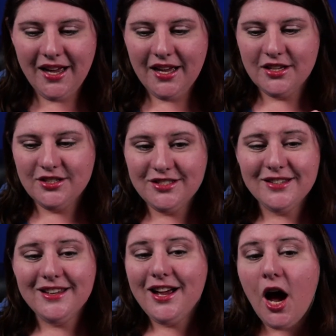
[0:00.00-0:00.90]
So
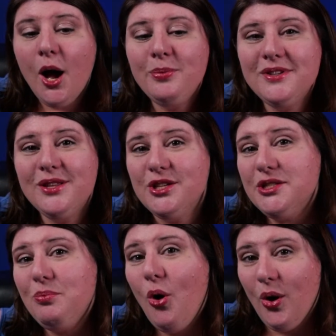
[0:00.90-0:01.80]
up to this
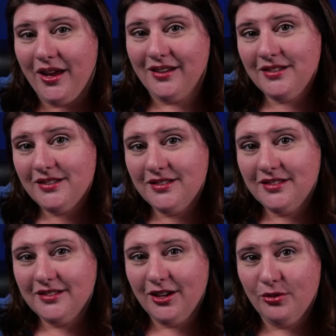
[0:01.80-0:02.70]
point,
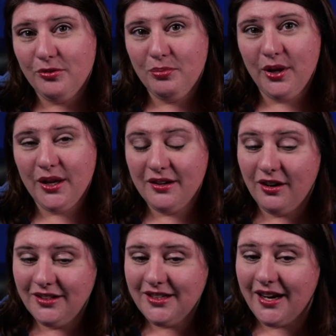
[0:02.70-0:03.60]
now we've played
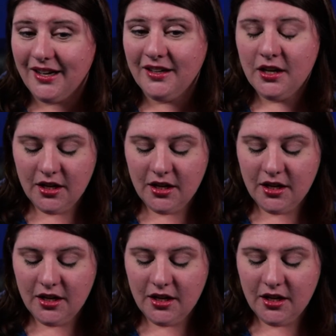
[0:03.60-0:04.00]
all day,